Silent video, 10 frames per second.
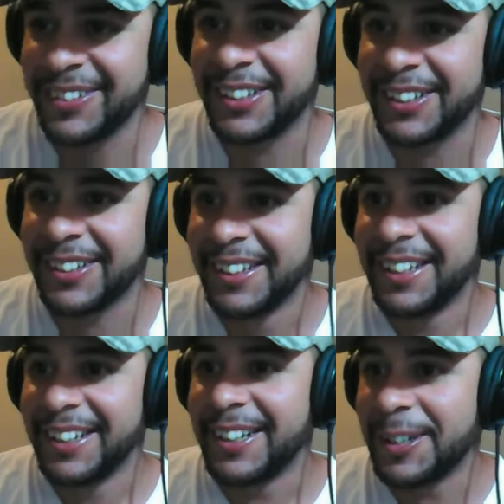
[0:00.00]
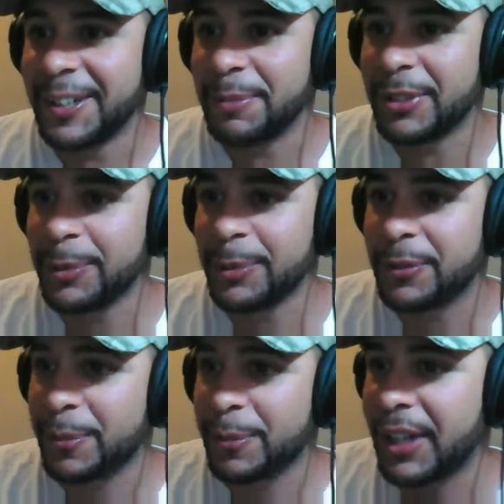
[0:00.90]
There you Um, so this
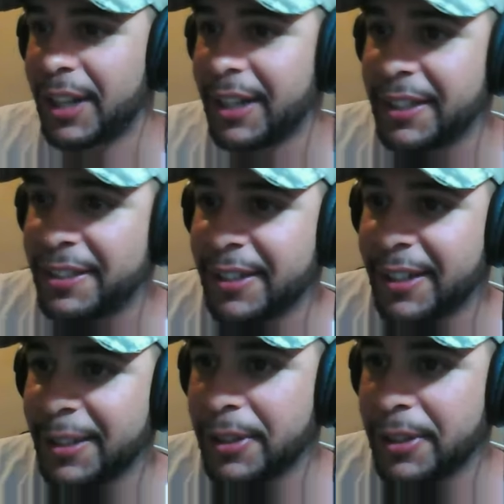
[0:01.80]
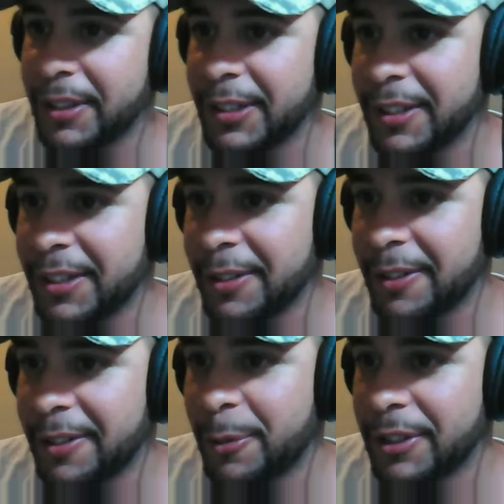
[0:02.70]
one's from Donnie. Donnie put in a good uh,
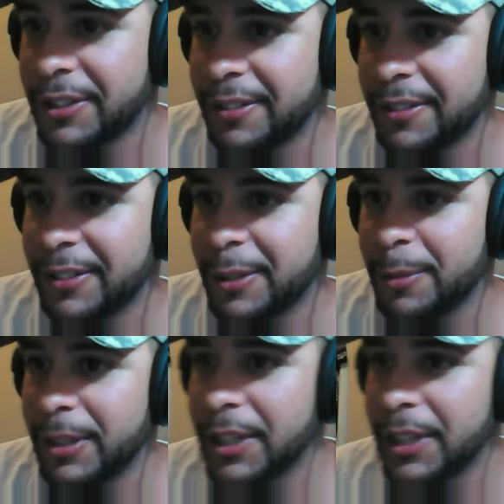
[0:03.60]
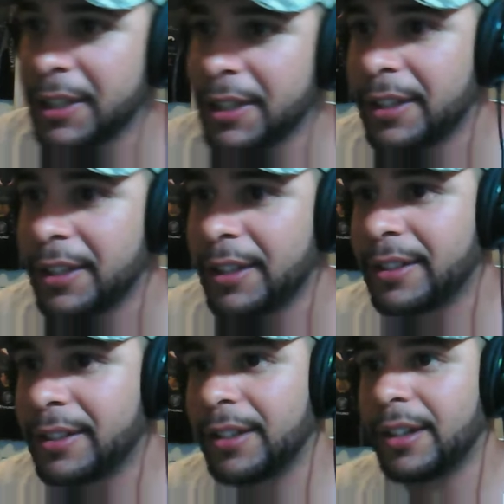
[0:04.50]
question here in the Q and A. He
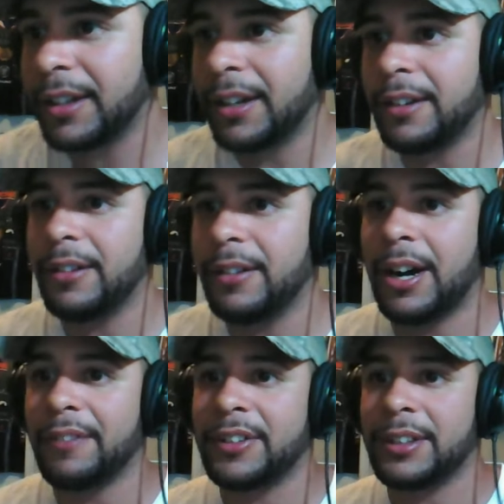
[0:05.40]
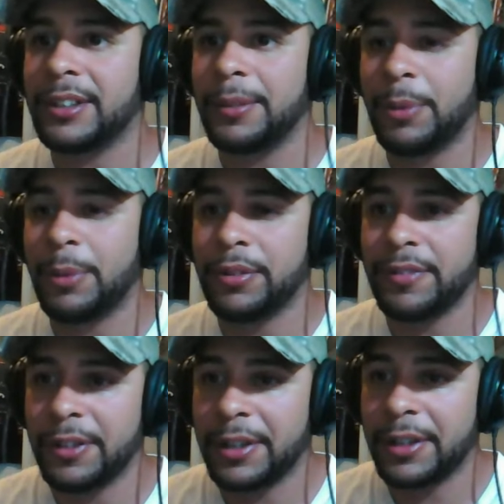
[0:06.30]
said, uh, "Obviously, you both are
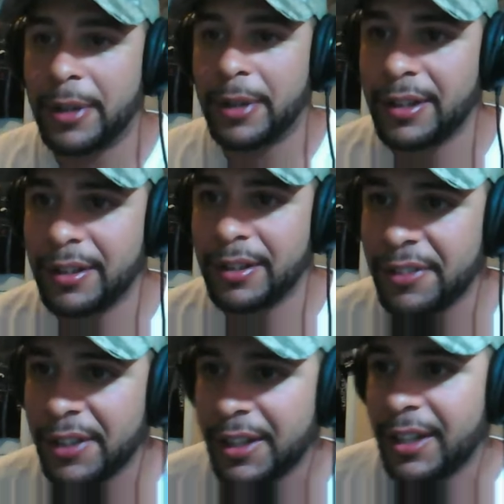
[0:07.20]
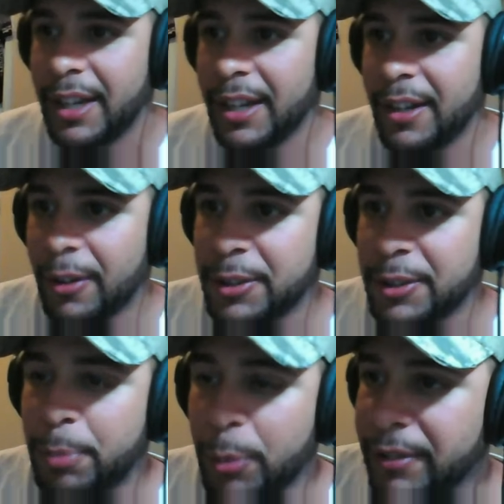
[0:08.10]
very competitive, and are
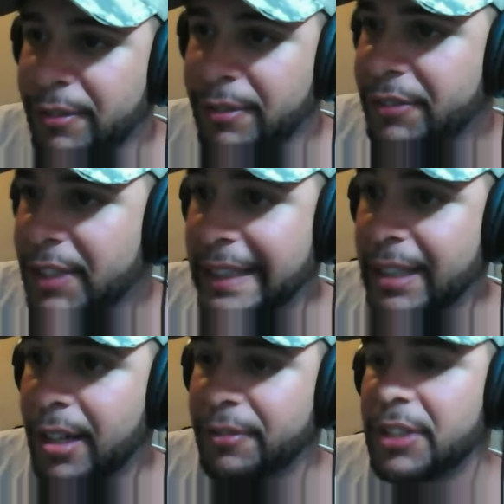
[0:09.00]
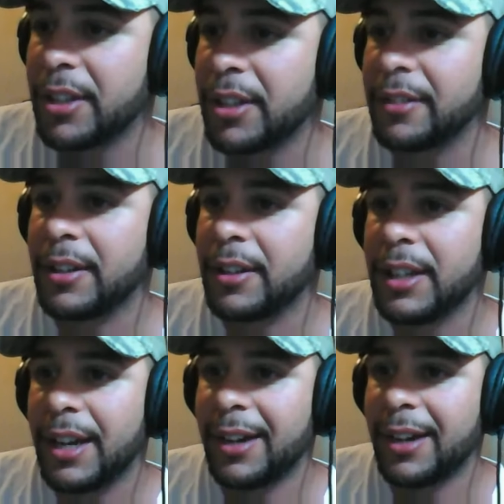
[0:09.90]
supportive of of each other.
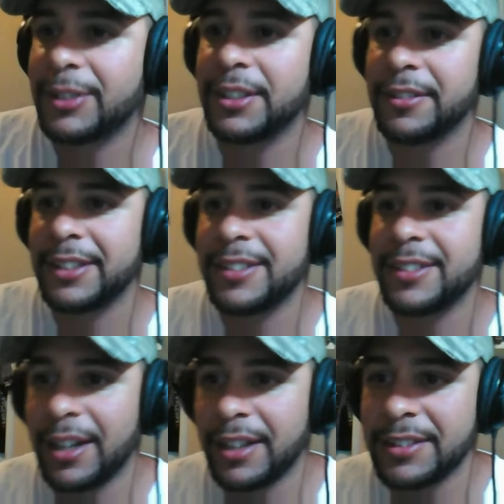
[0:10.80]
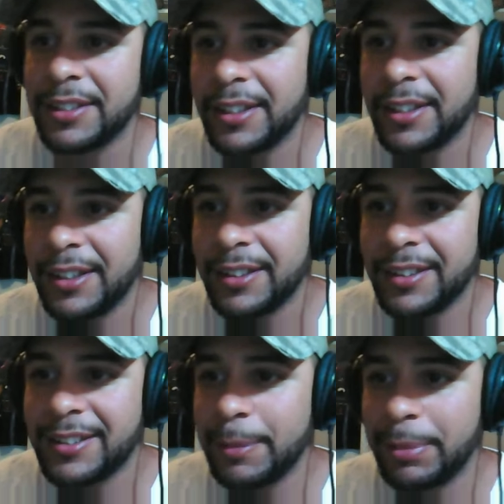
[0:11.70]
How serious does?" the
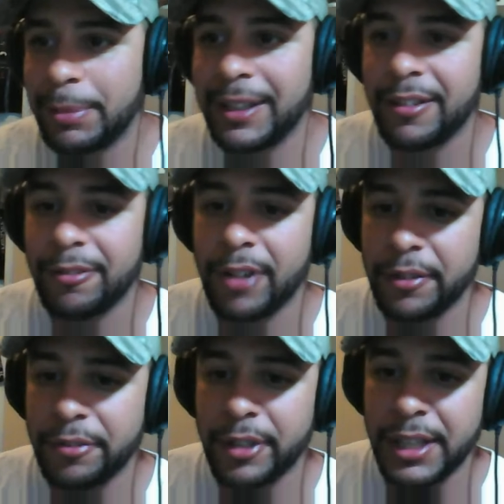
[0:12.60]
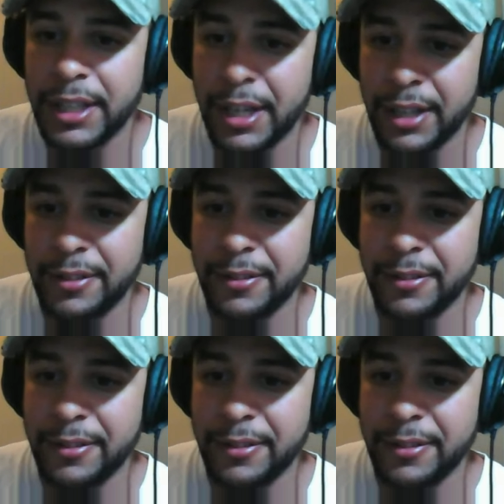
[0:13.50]
sibling rivalry get?